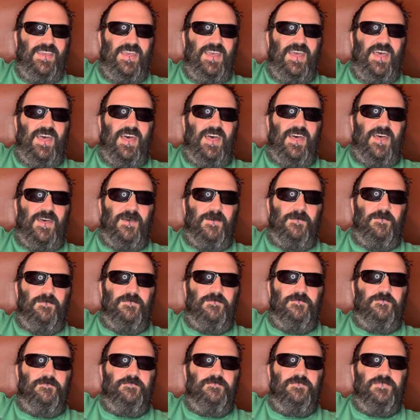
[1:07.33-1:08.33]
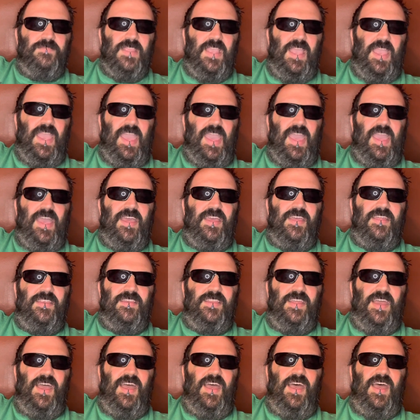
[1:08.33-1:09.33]

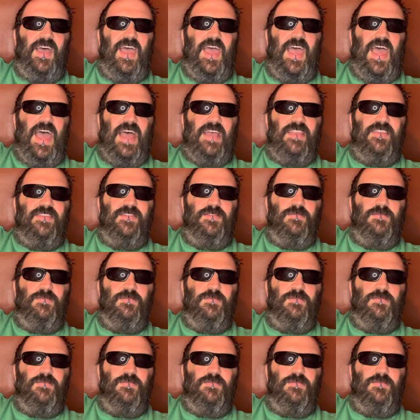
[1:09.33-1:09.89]
And as